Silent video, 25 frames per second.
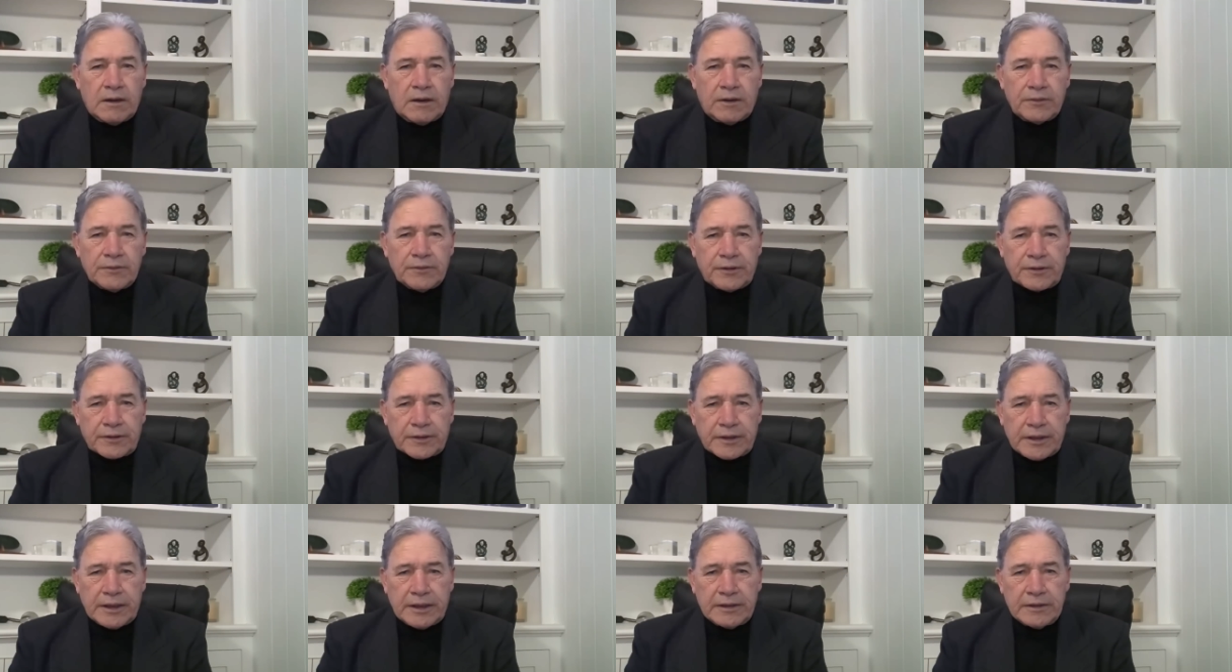people oh,
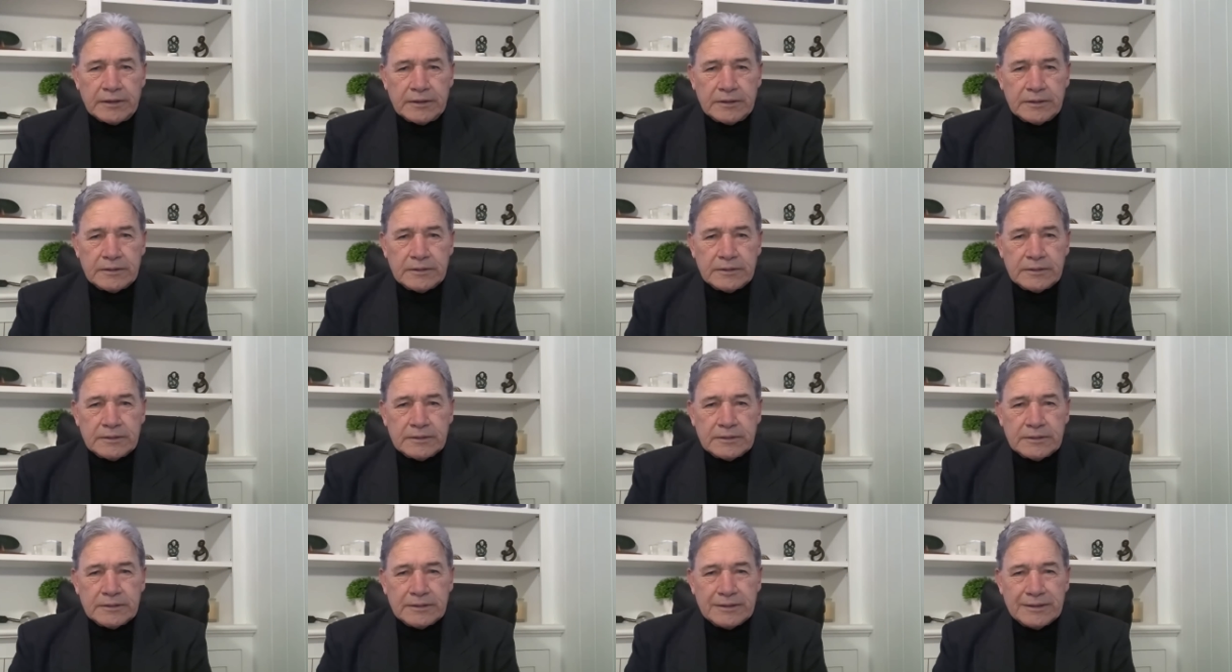who present again.
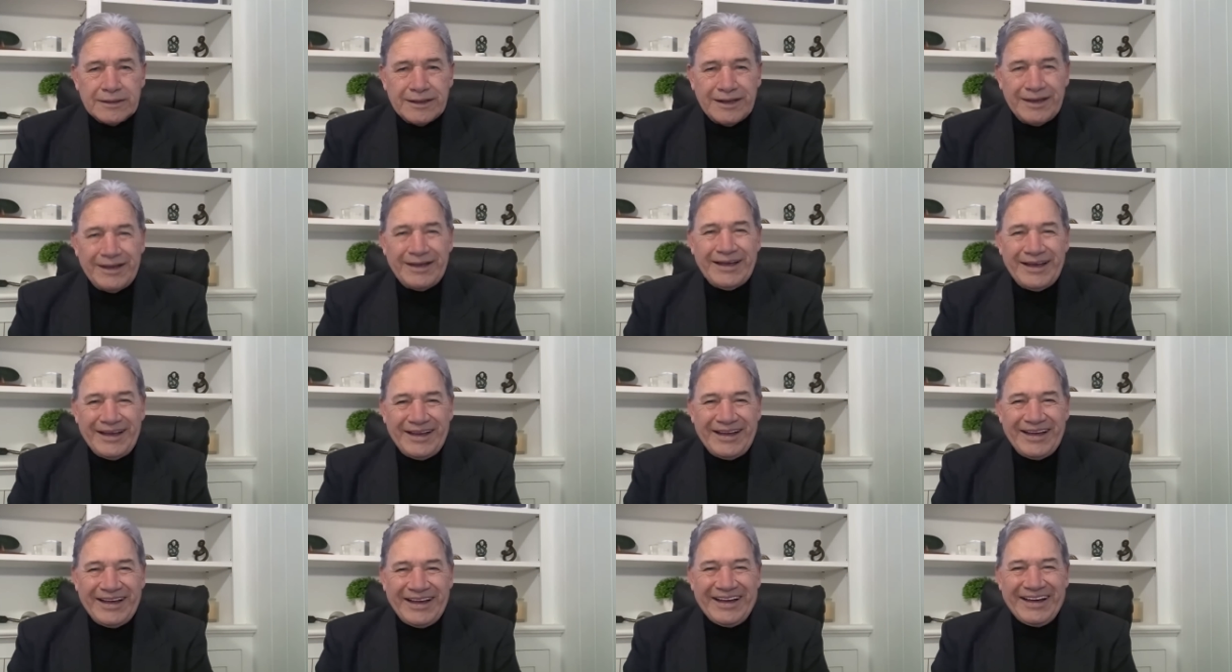themselves
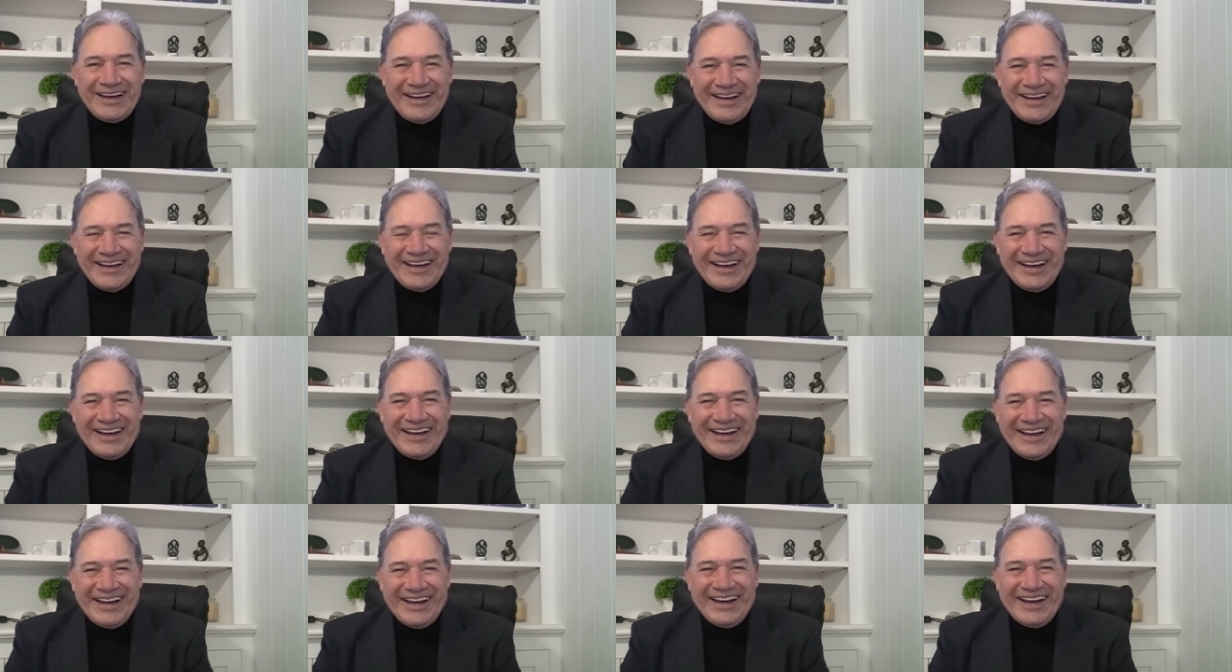as
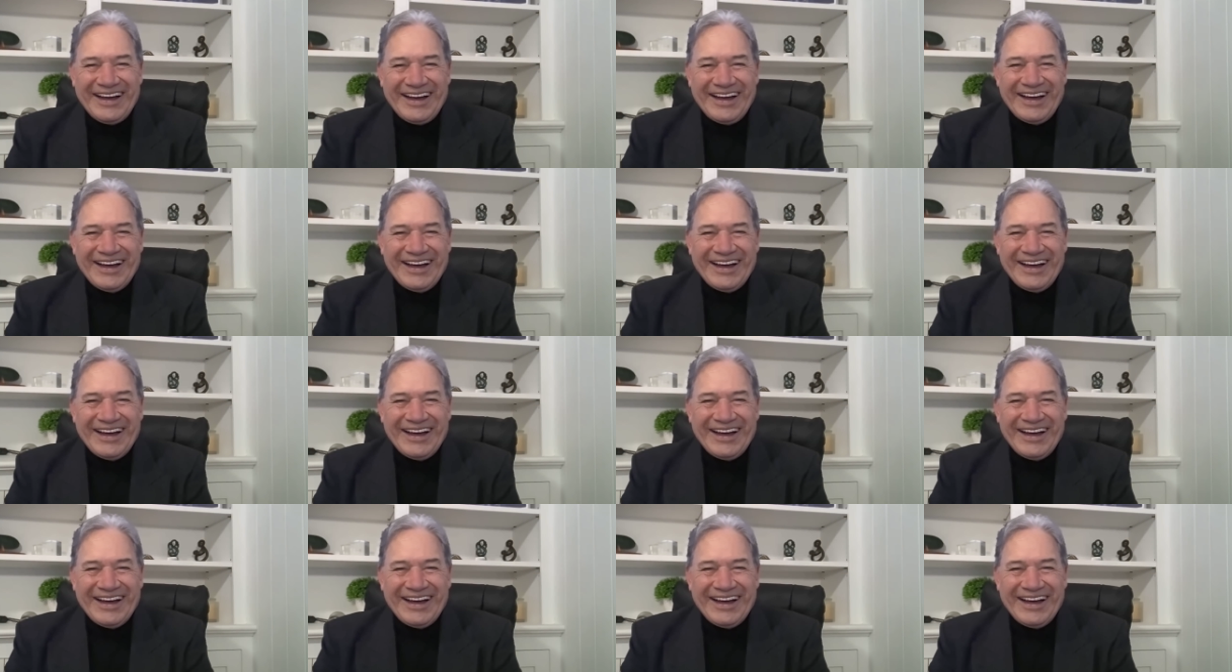experts